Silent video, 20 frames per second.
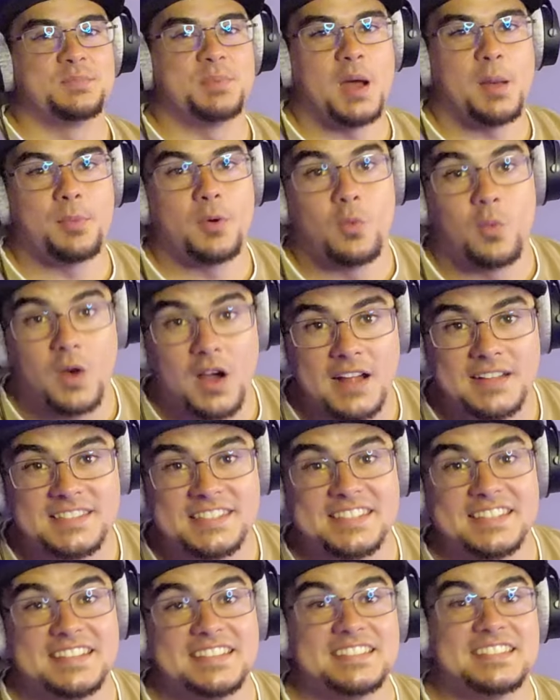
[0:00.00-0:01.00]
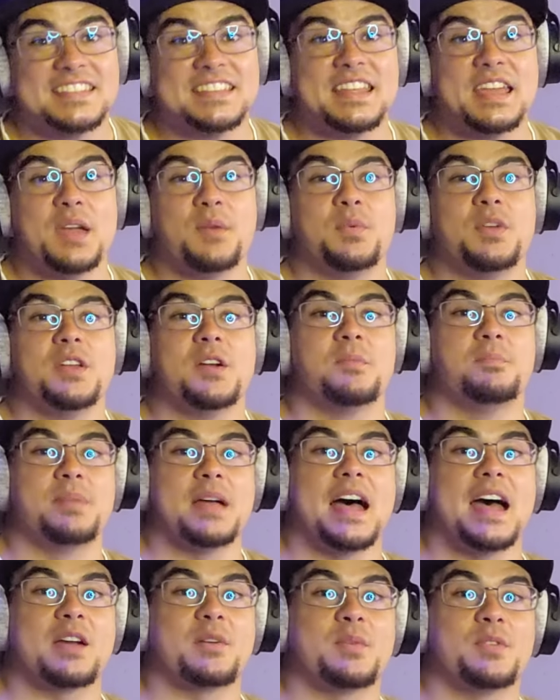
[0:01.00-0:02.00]
is Papa Watson, and today we are
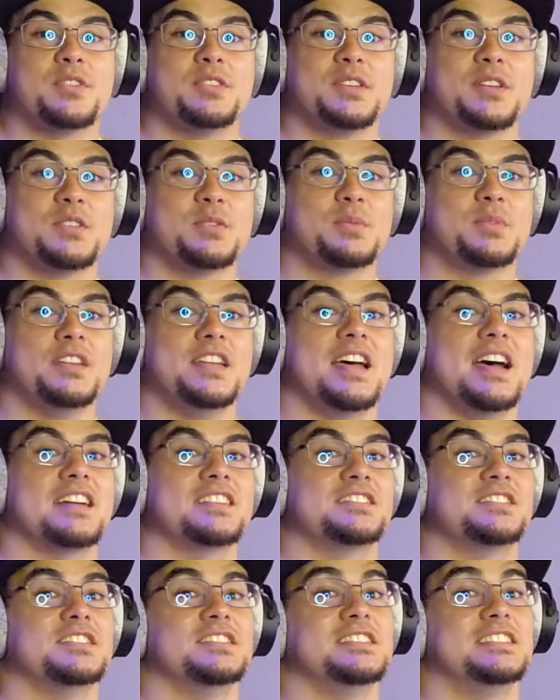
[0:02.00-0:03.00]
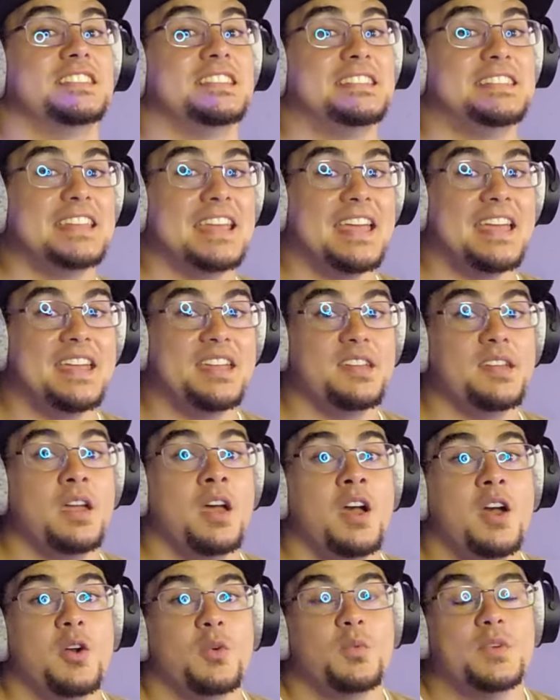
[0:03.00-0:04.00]
back with another reaction. Today
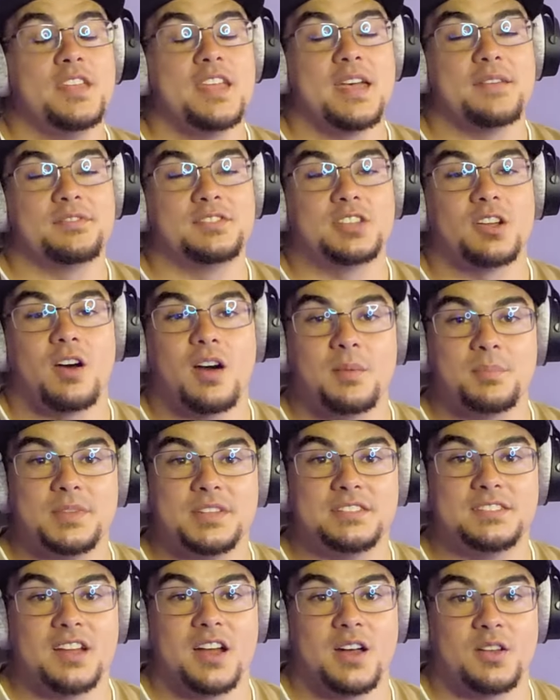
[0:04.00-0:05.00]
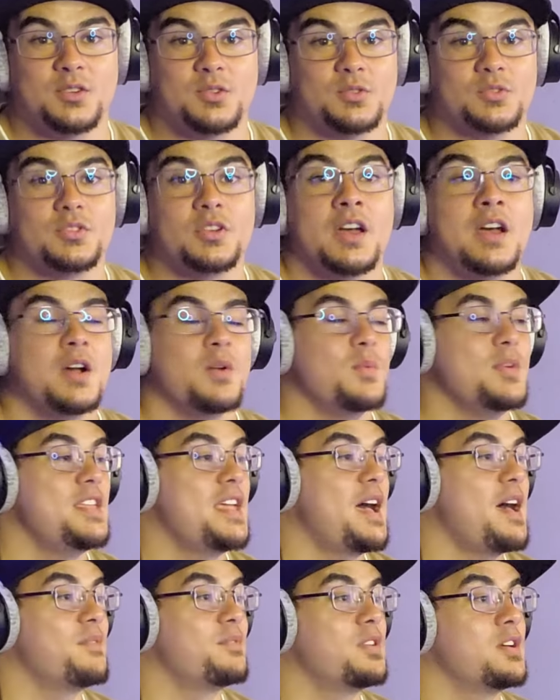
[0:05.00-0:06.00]
we have Tom MacDonald. We
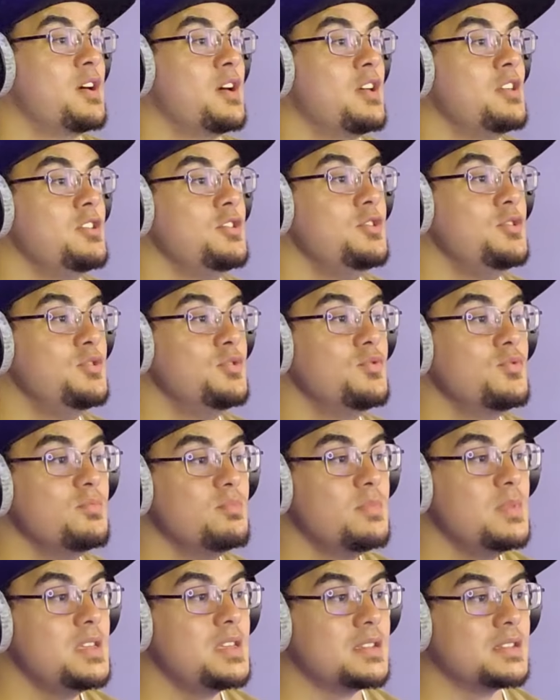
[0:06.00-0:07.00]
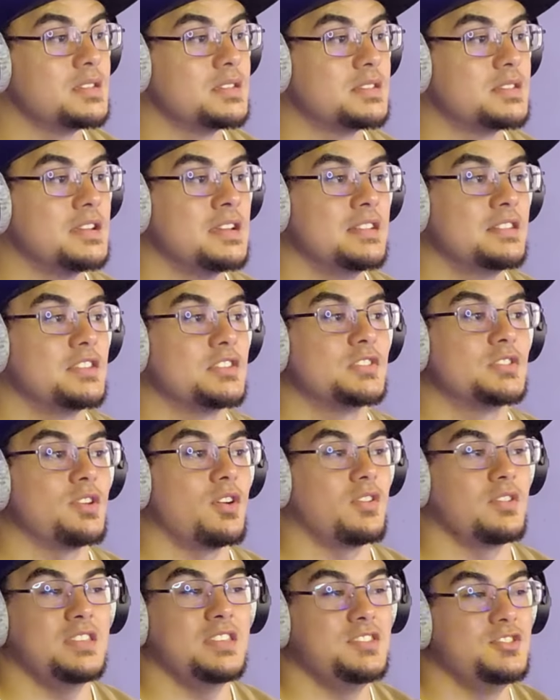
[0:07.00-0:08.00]
have You Missed, the
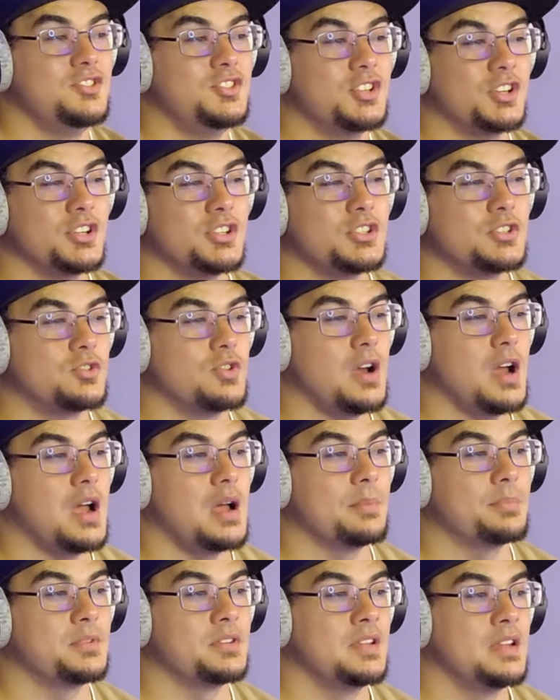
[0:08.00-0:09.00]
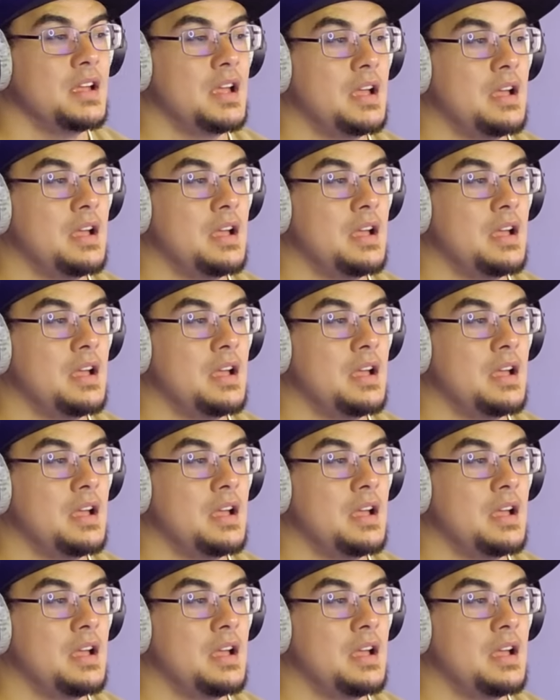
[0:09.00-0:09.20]
song he just dropped.